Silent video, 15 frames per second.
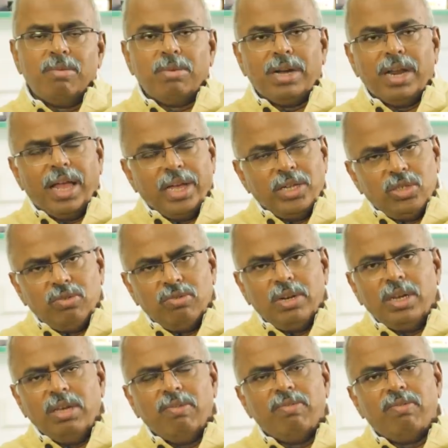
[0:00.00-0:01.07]
But
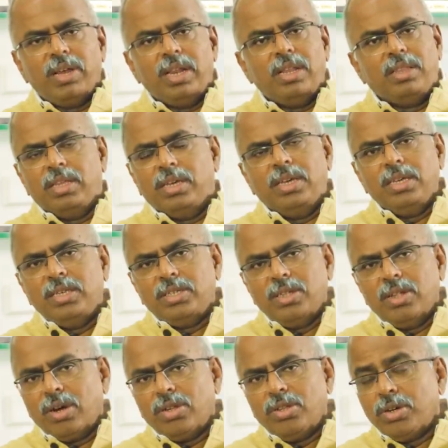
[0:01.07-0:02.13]
actually wealth is
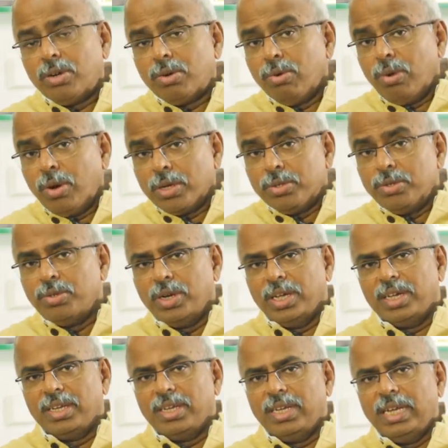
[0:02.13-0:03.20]
not the true
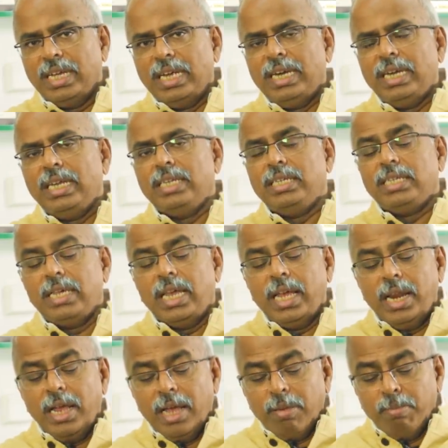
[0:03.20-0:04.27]
luxury. It is
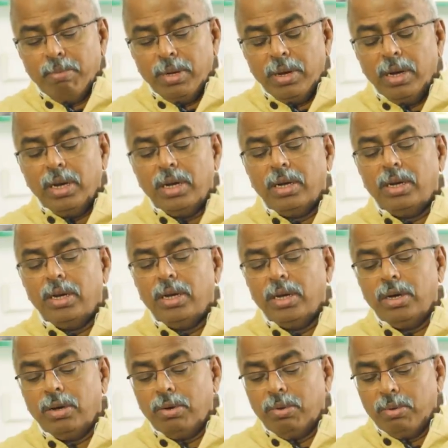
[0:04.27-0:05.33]
an
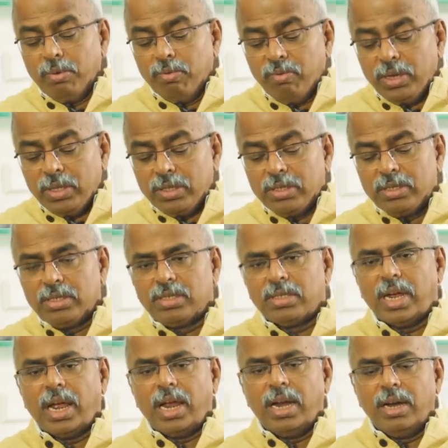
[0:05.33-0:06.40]
ability to
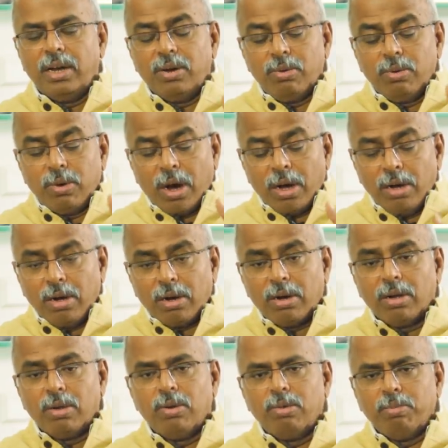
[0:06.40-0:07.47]
withstand, to
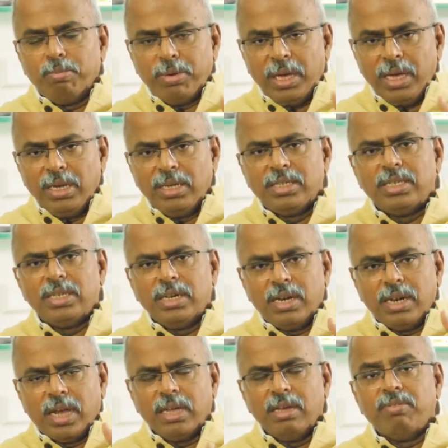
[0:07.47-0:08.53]
undergo pains
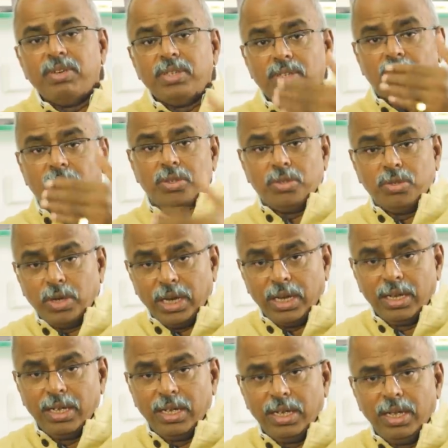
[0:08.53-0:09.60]
in life is luxury.
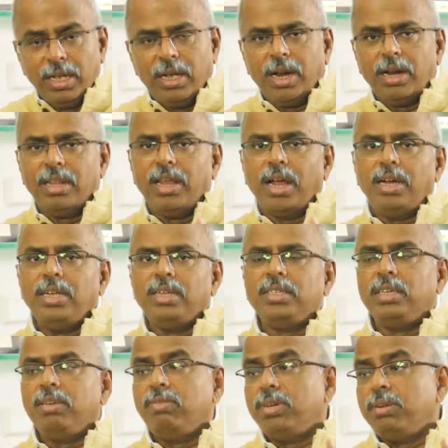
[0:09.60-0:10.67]
And that is
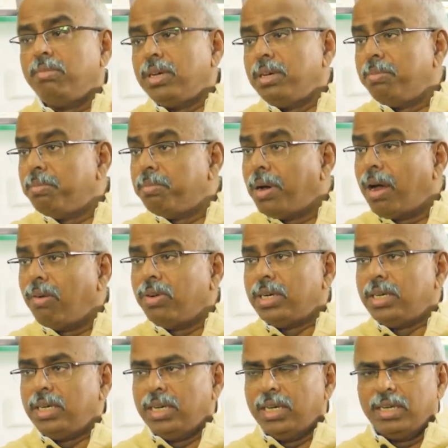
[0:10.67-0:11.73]
given by
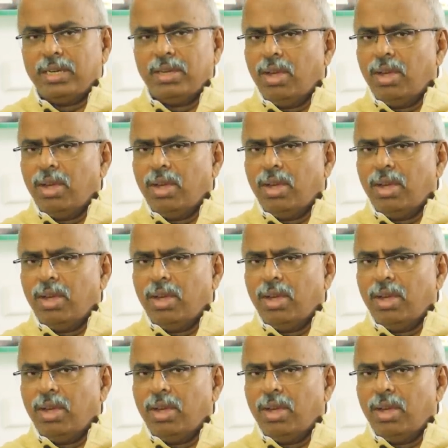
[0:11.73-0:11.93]
poverty.